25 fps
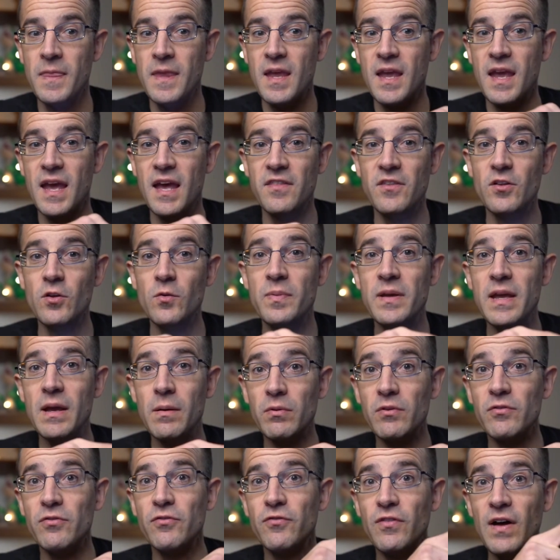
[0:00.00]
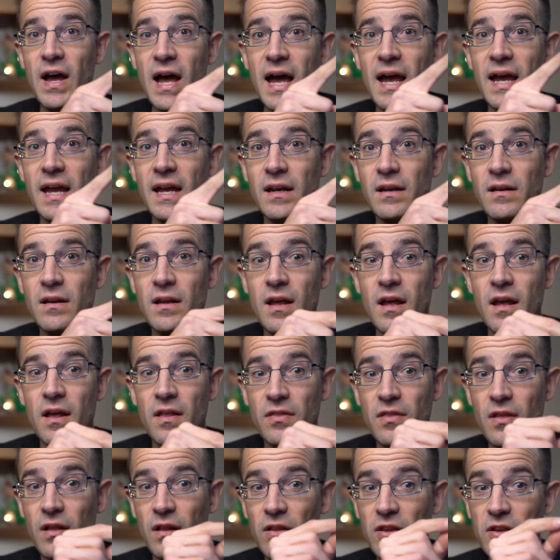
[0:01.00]
And they'll be able to find
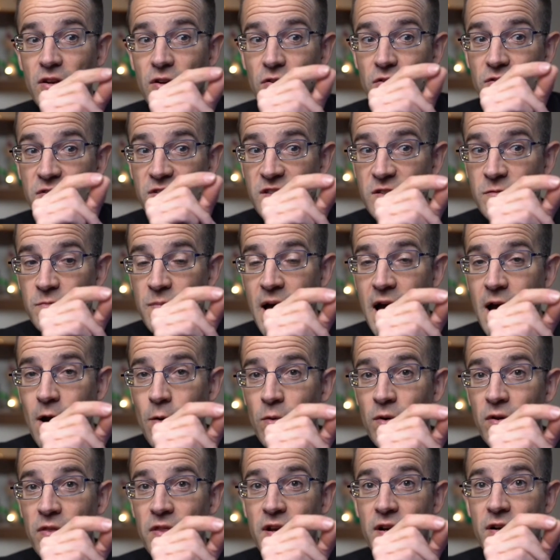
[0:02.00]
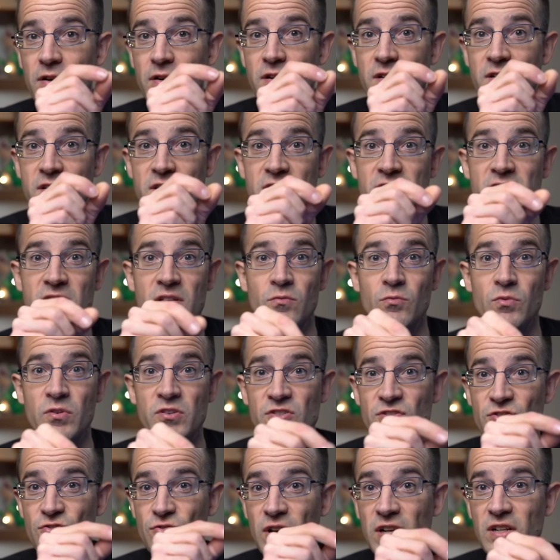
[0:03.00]
the little spot where there is
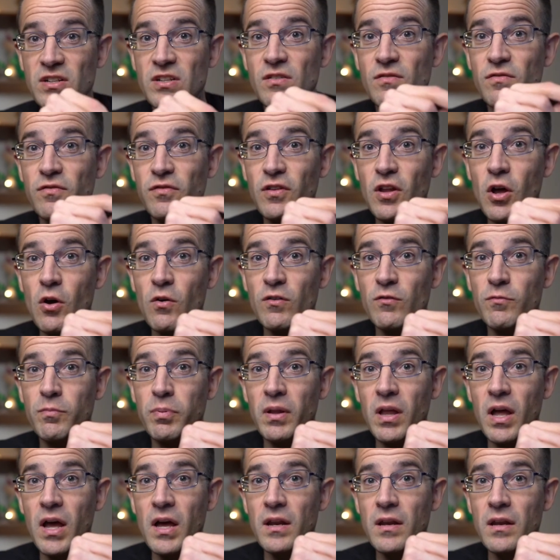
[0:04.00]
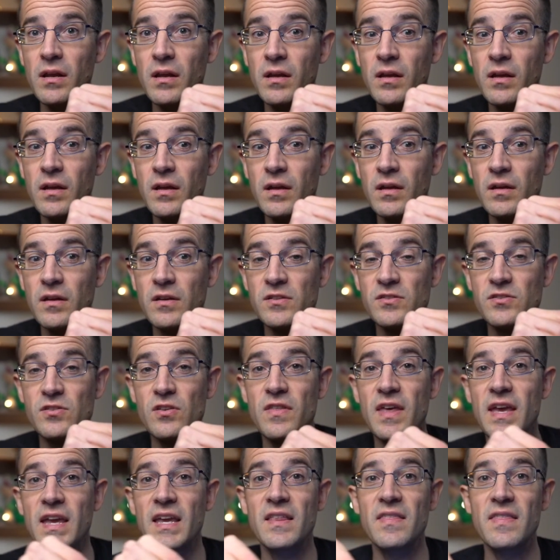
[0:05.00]
restricted flow of blood, so
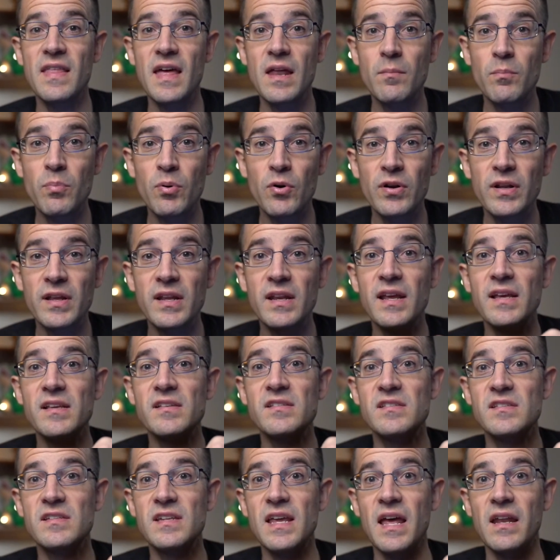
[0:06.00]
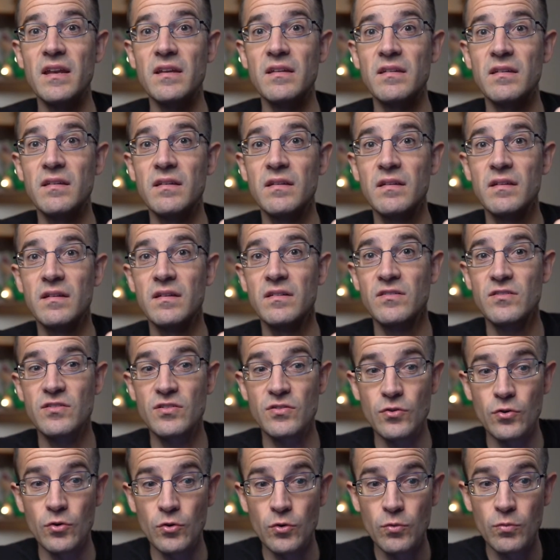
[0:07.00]
they can then put in a stent
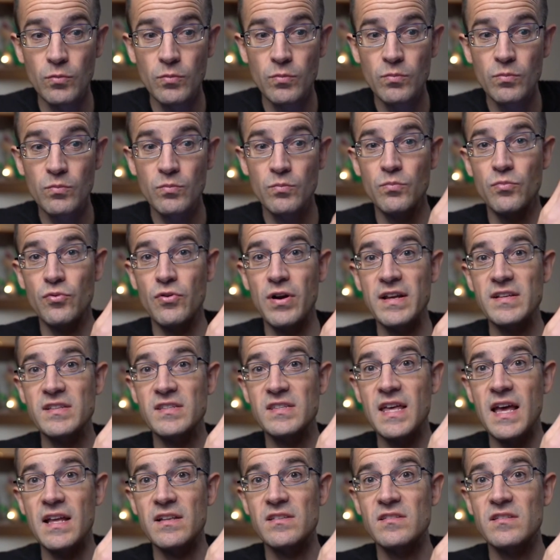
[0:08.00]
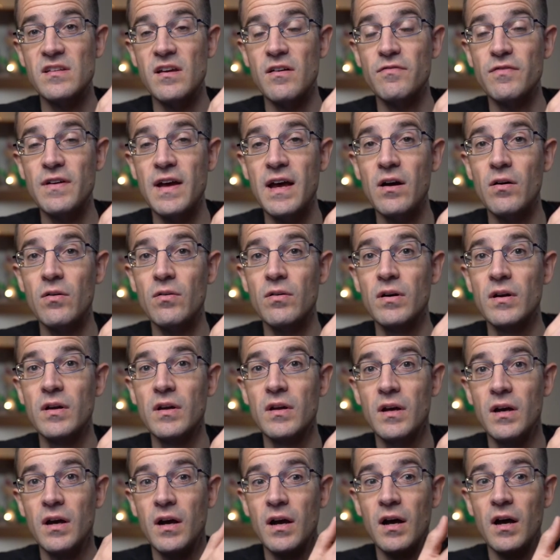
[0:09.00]
to press that stuff out
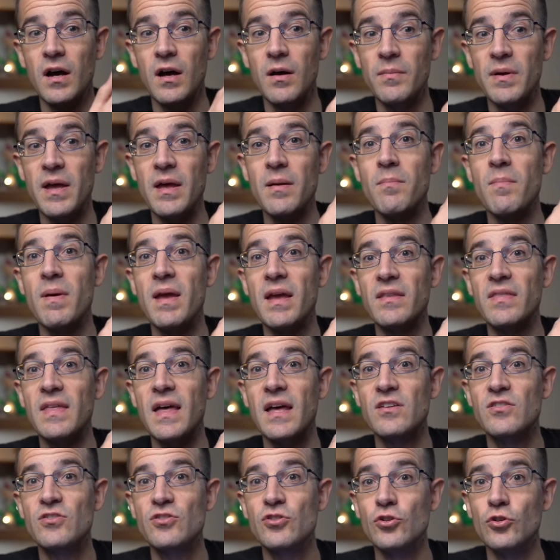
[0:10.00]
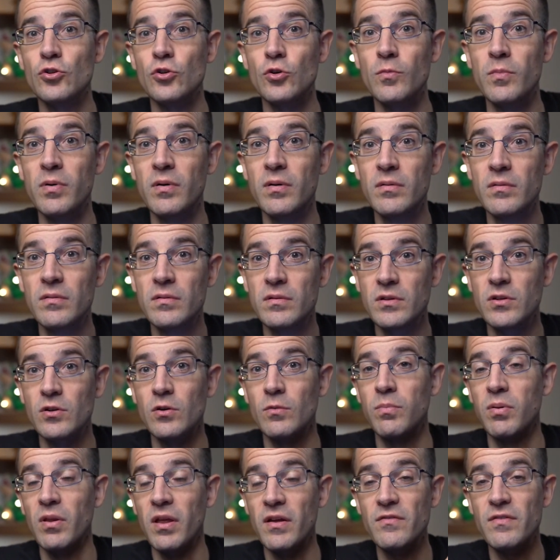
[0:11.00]
and make that tube, your
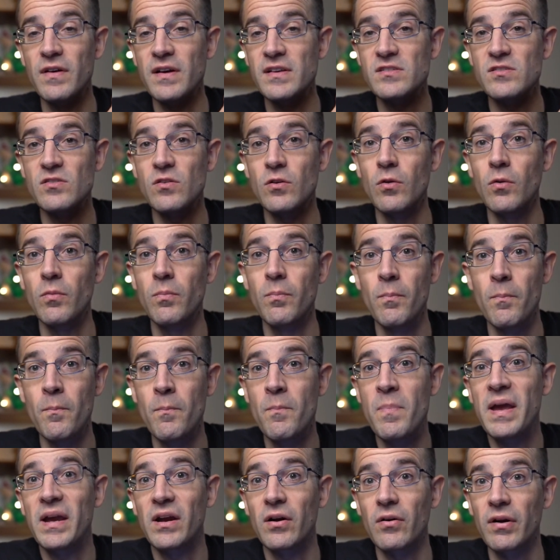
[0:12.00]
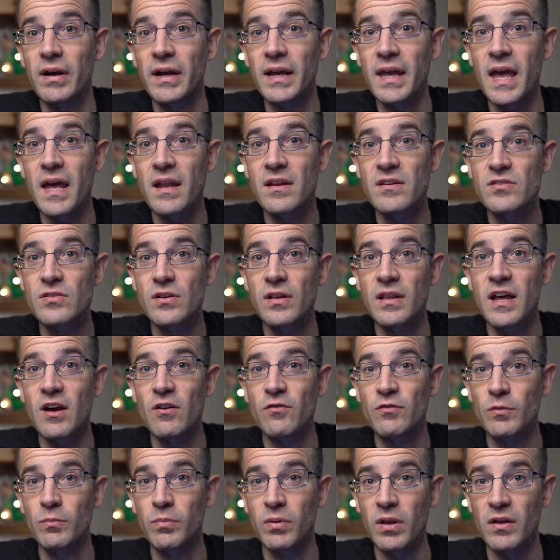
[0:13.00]
blood vessel, bigger again to allow
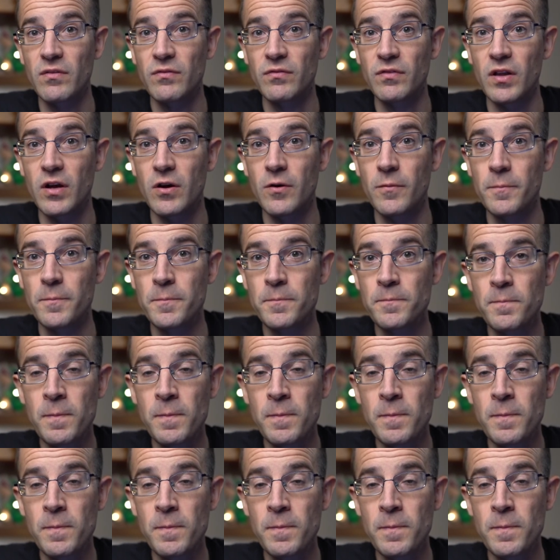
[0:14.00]
for blood flow.